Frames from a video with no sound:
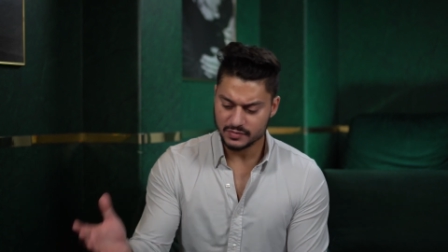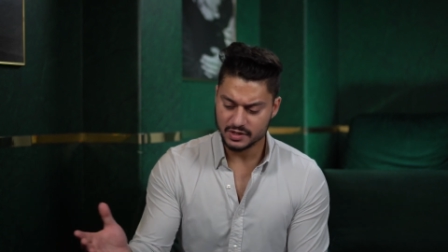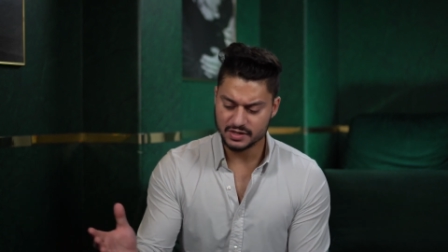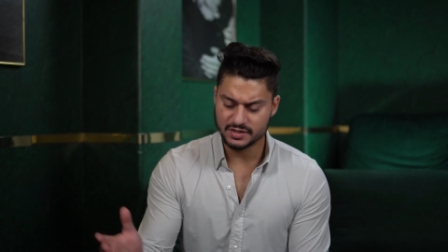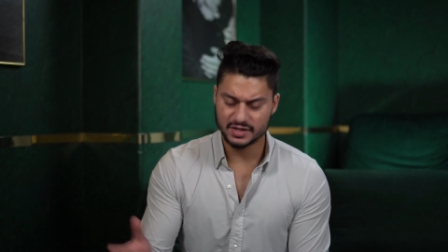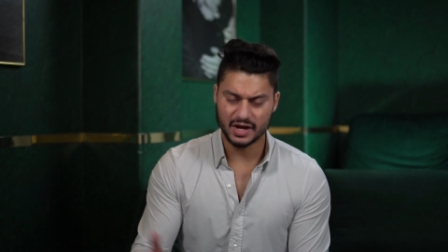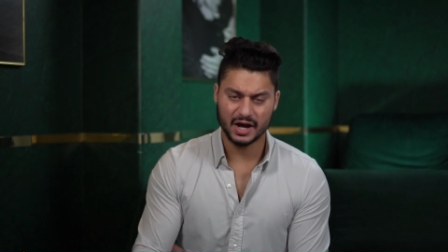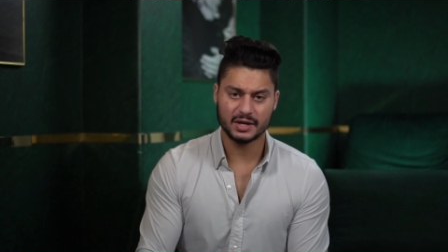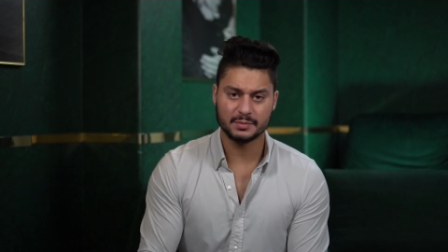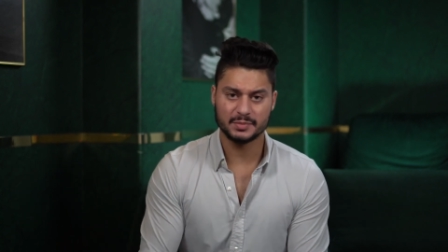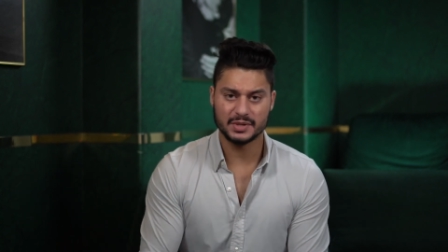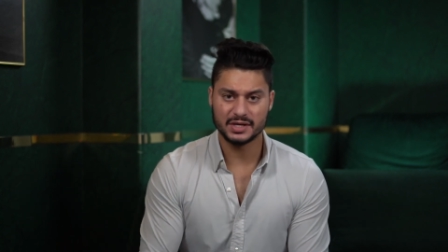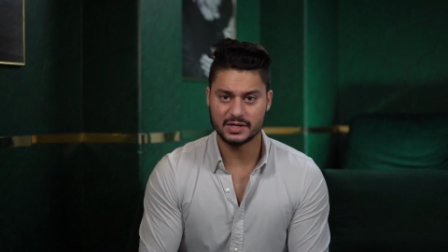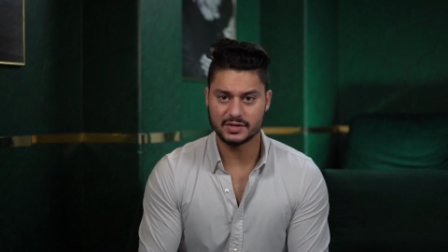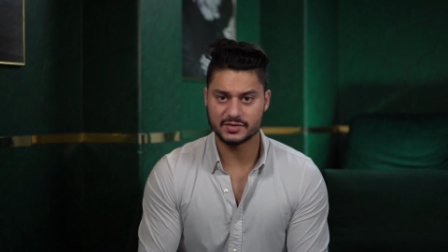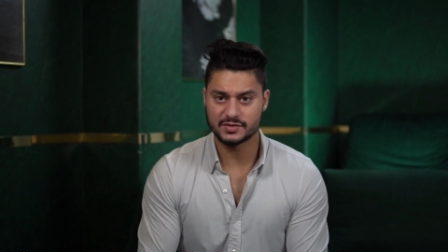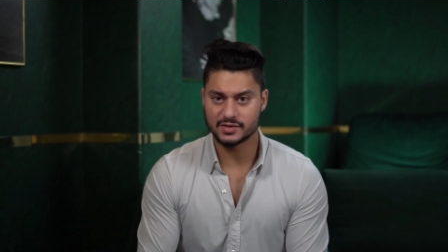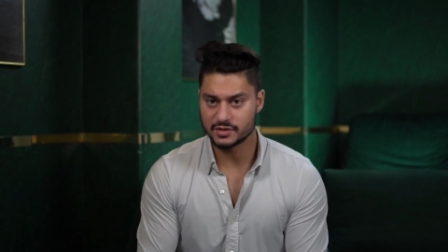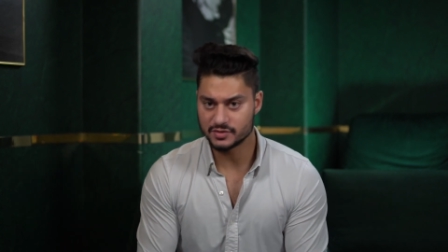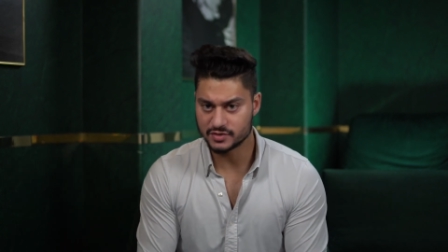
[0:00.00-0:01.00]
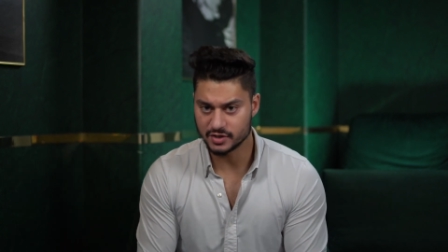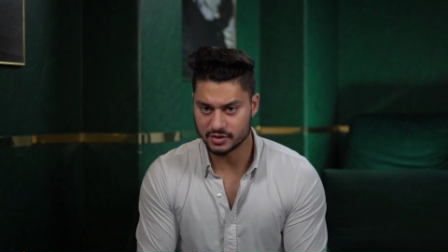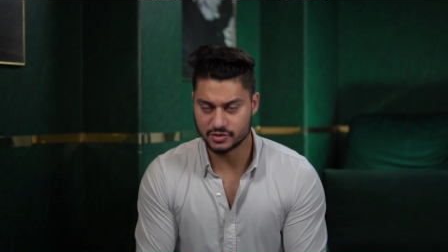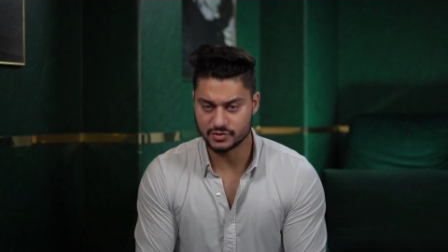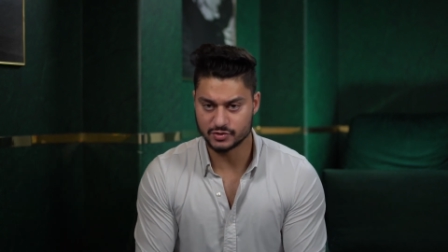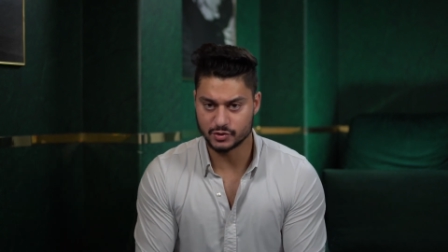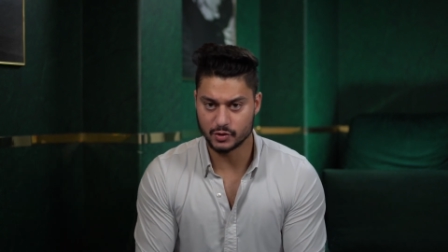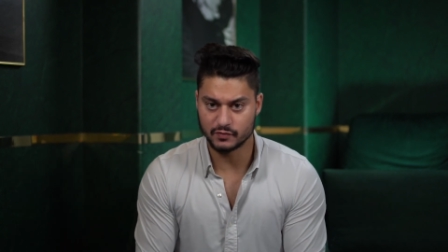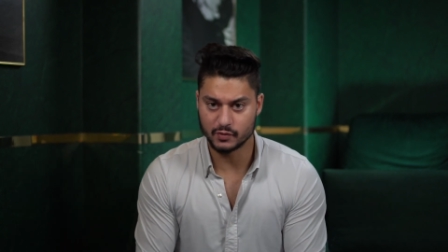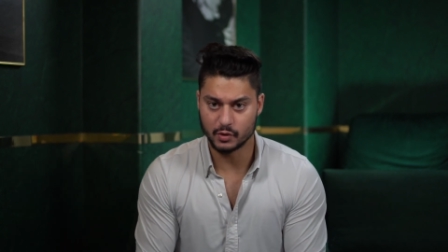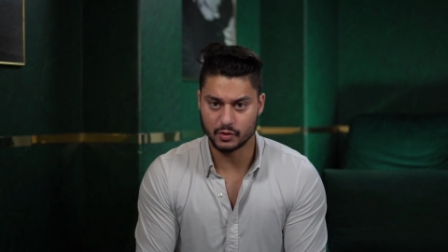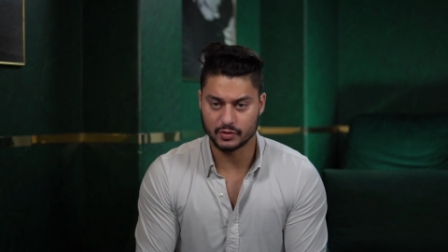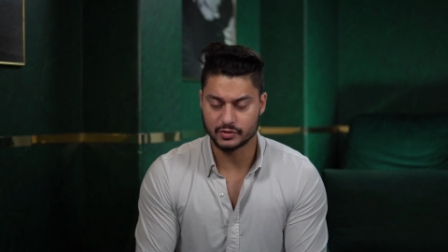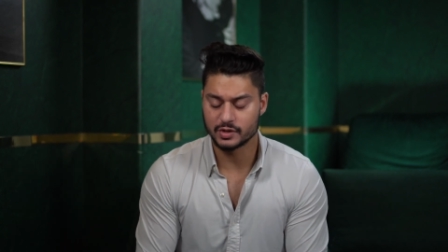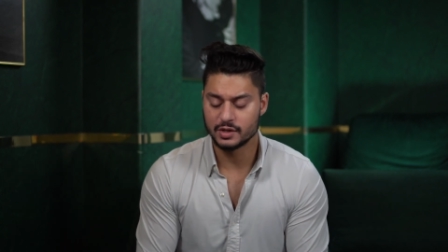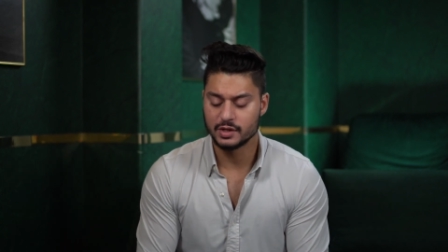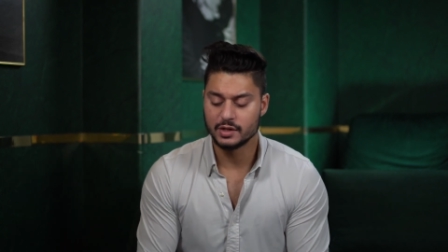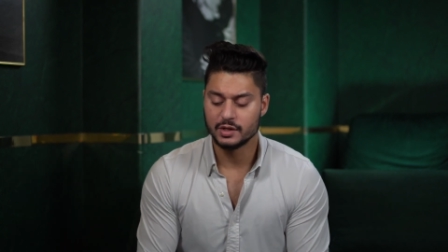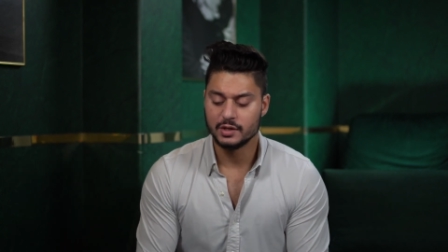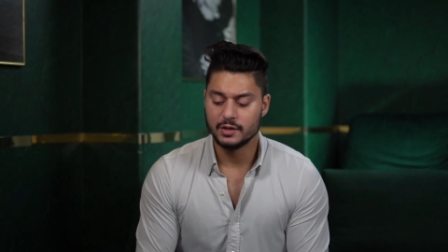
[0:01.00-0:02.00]
diabetes, such and so forth.
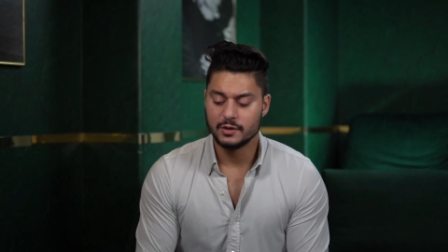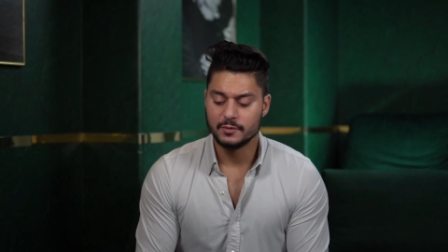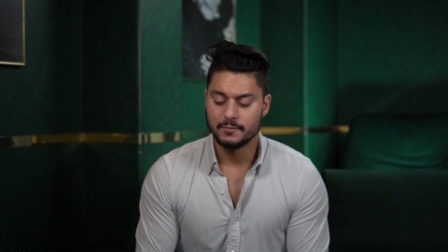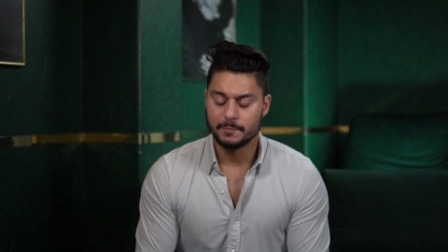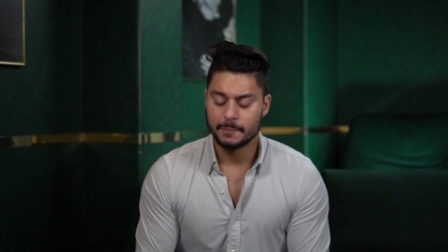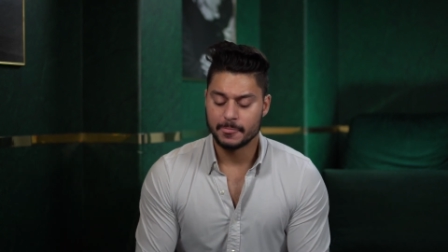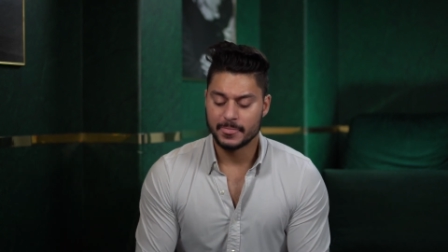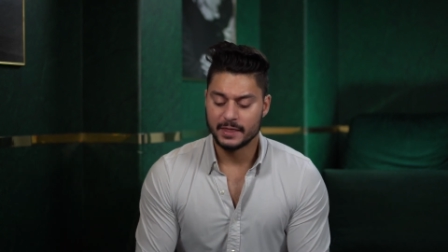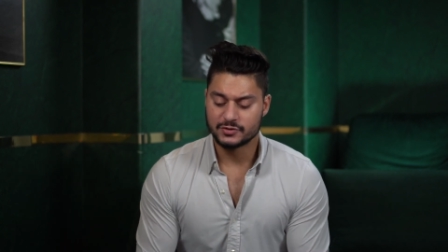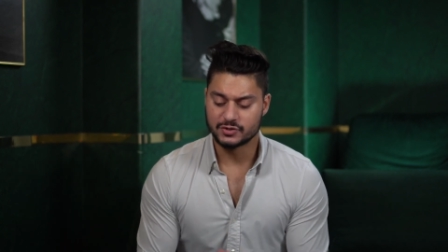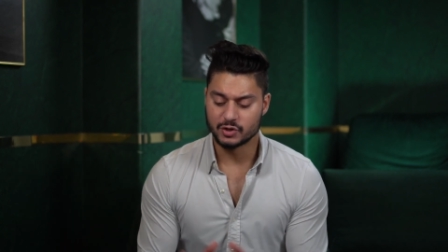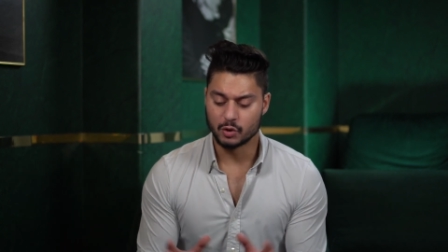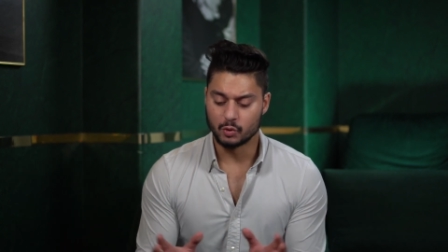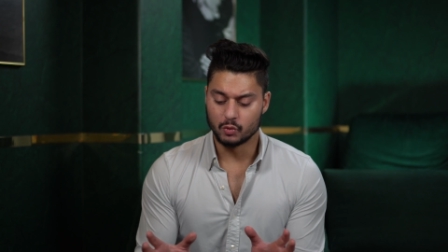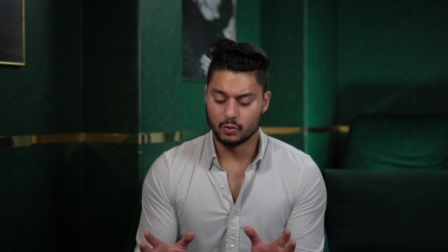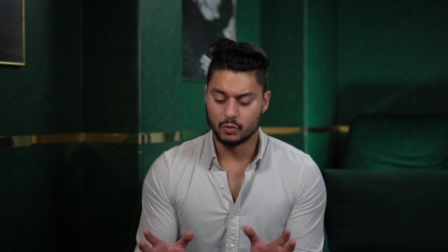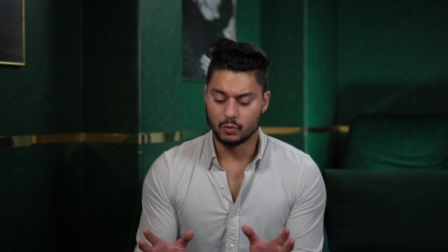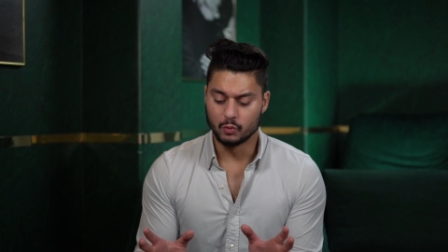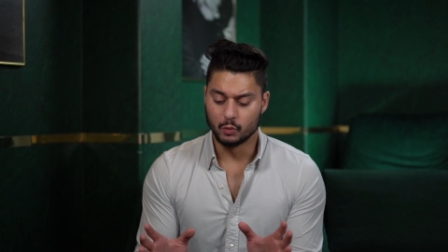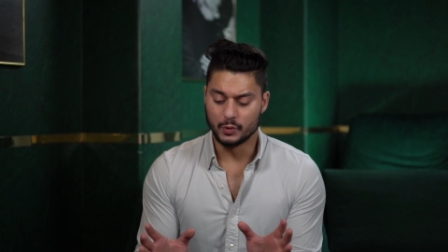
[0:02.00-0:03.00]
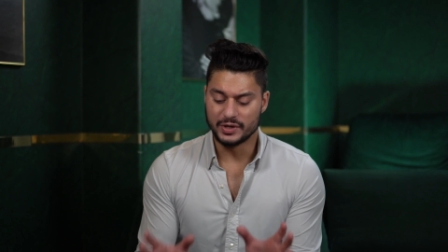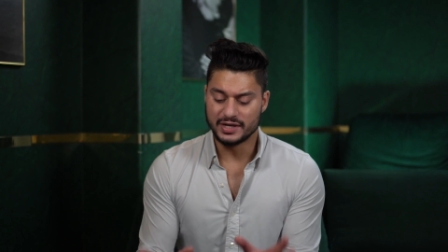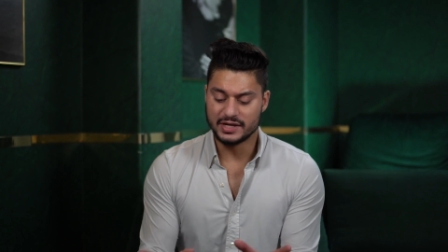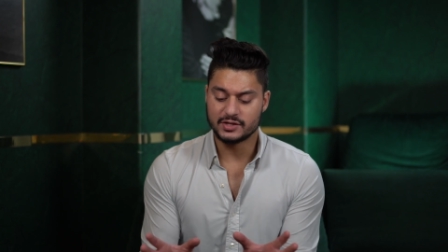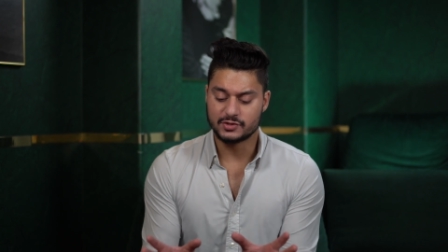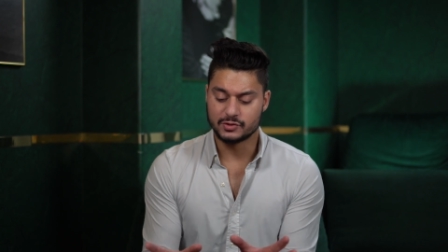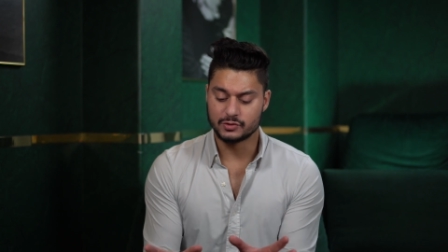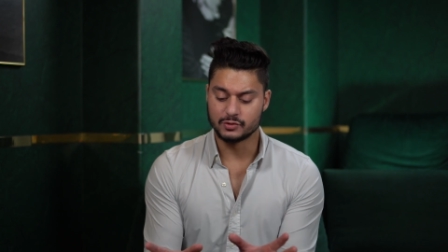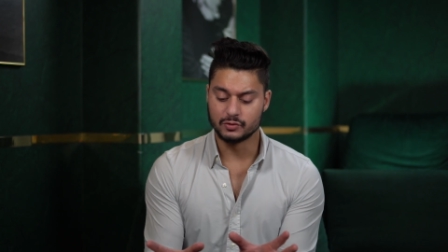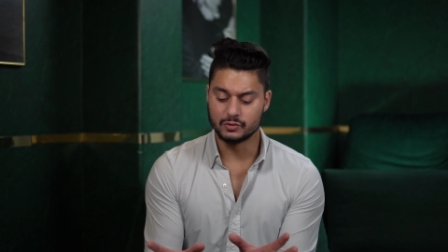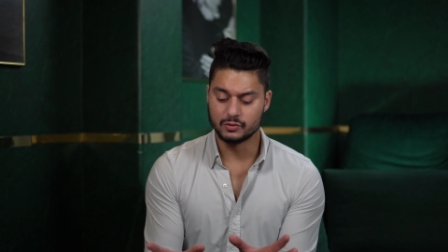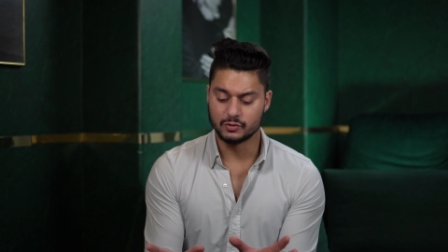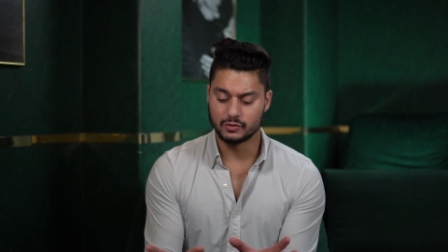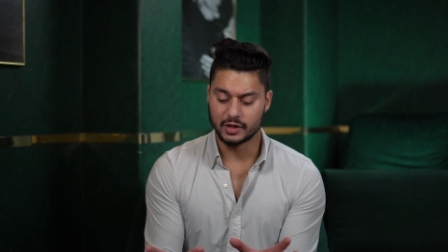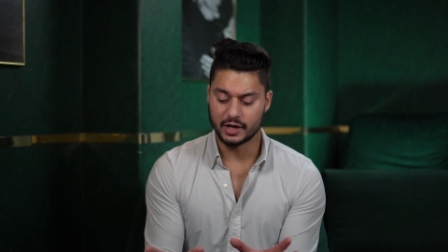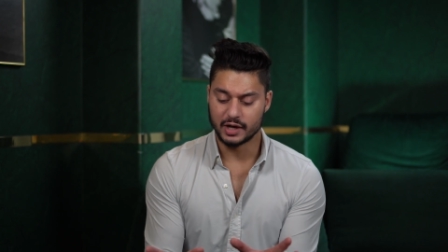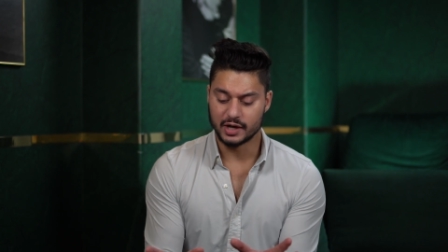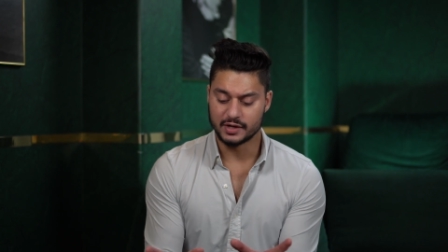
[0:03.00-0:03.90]
So we need to,